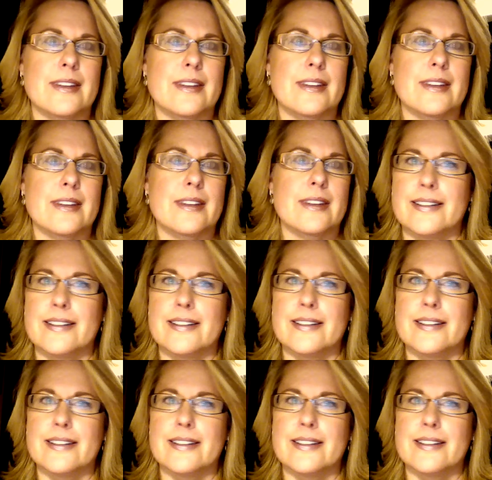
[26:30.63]
I
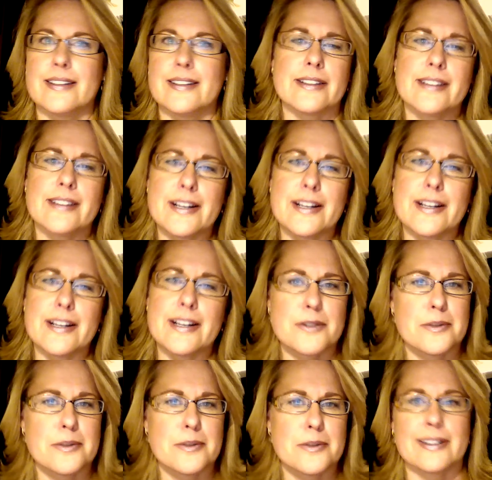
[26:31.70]
decorate the
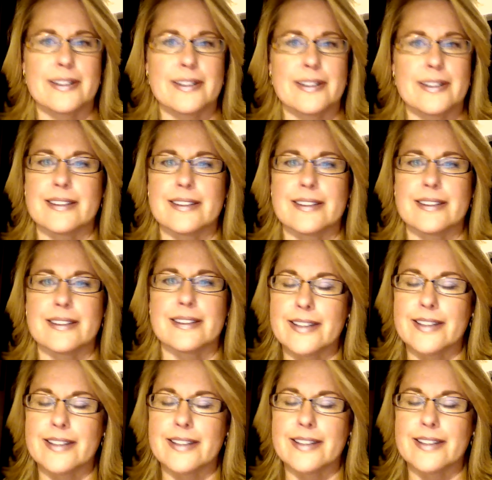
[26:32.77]
classroom, get the
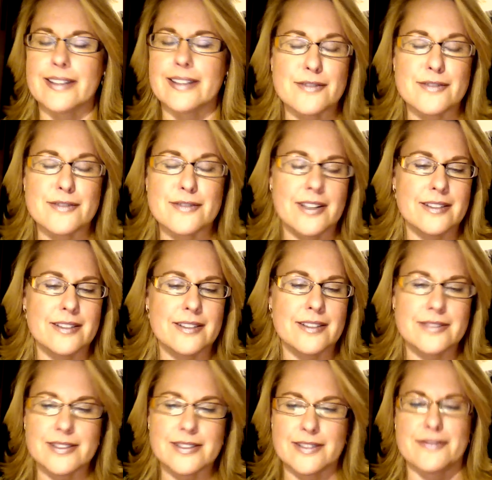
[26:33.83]
cadets involved
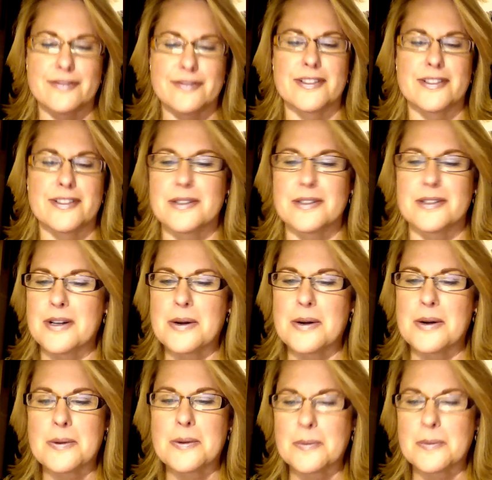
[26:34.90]
if they're
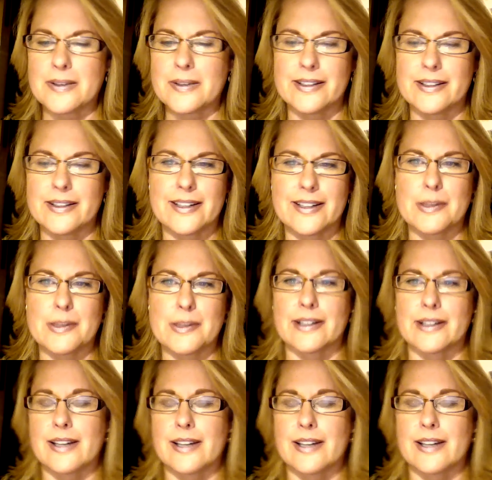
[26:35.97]
willing, pick a
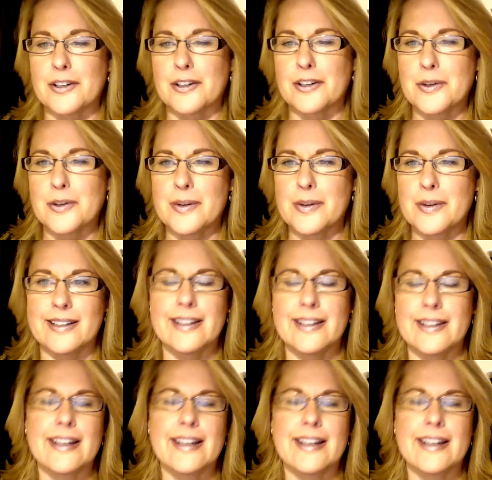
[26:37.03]
king or a queen.